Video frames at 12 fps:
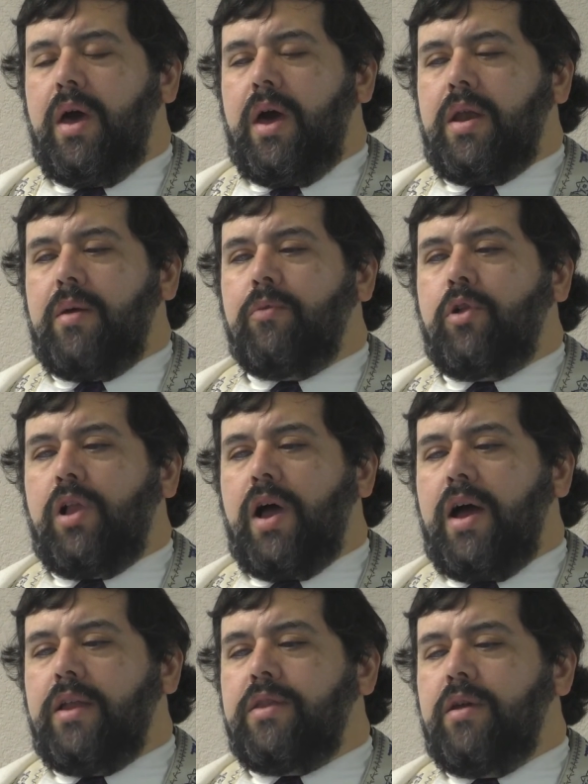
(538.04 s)
and I'm
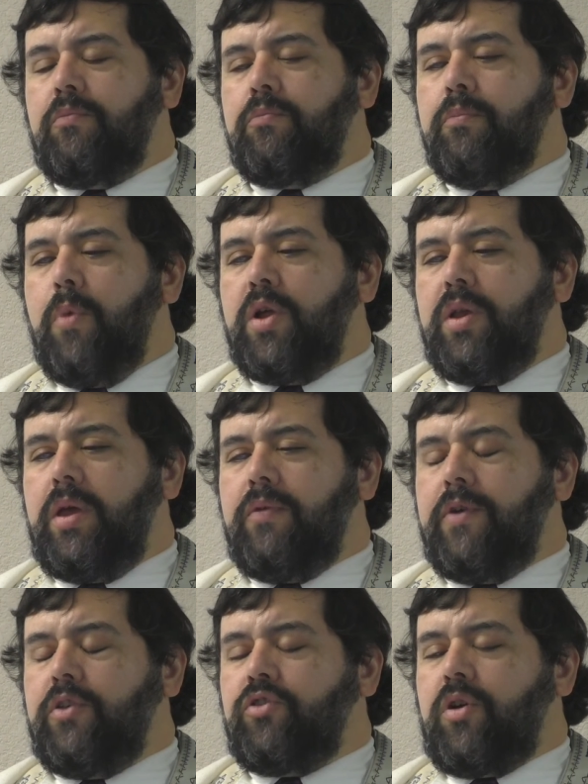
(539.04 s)
glad that many
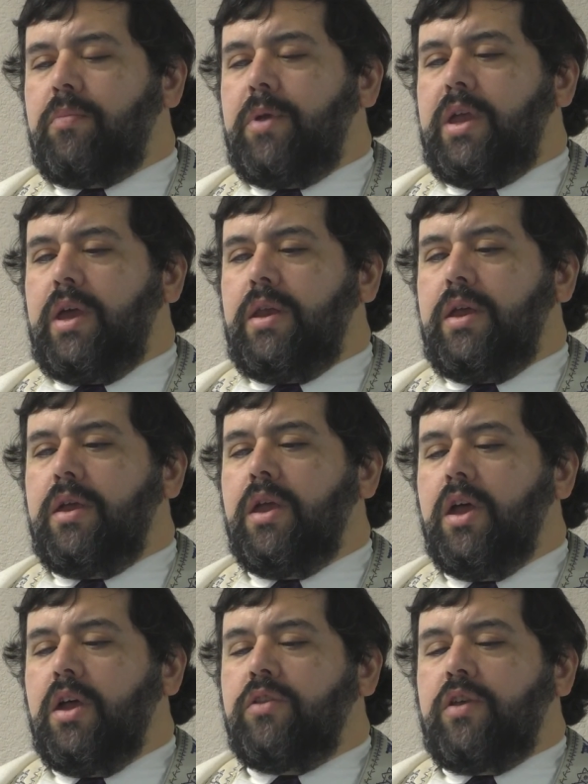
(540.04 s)
of us are
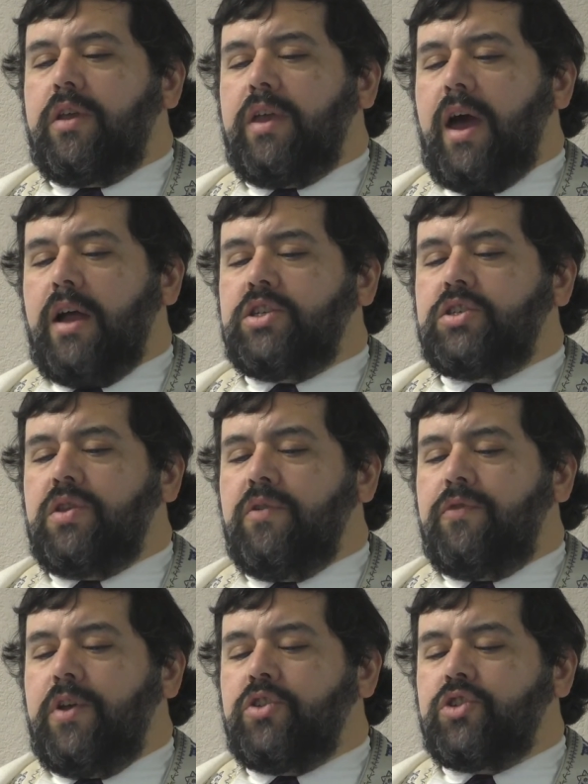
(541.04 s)
beginning to catch the
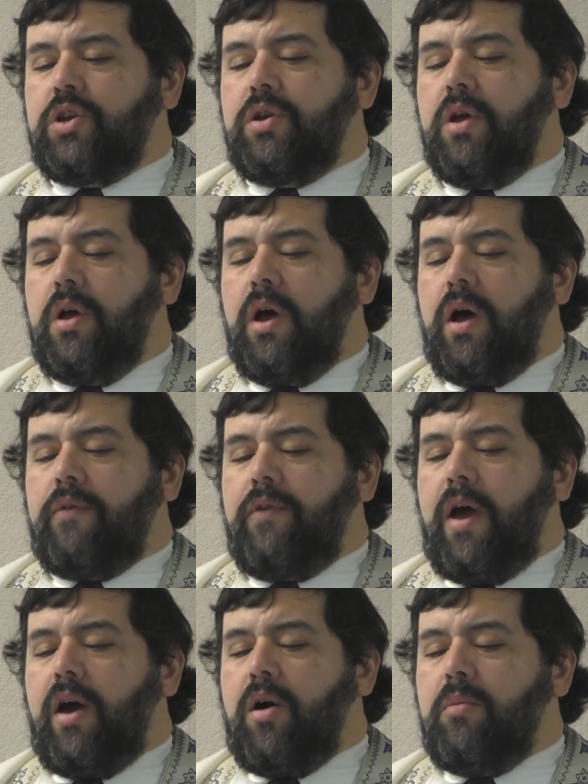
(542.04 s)
vision of
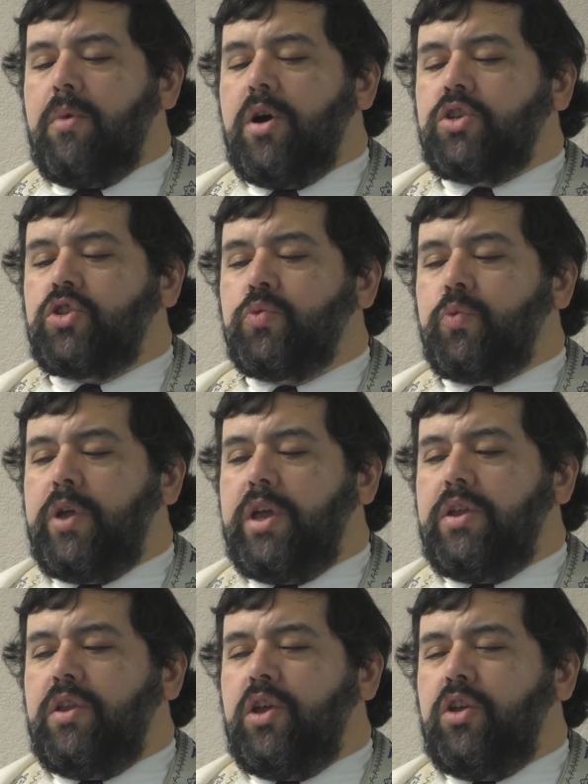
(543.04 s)
how much
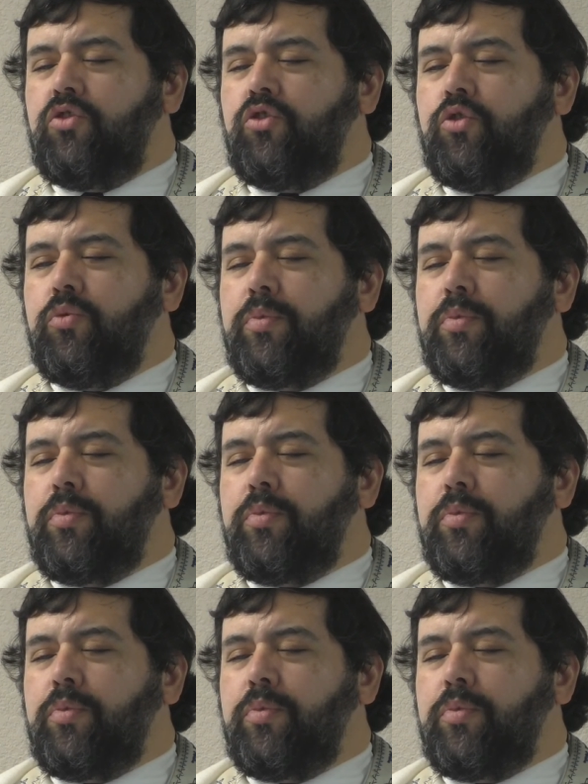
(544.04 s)
we need to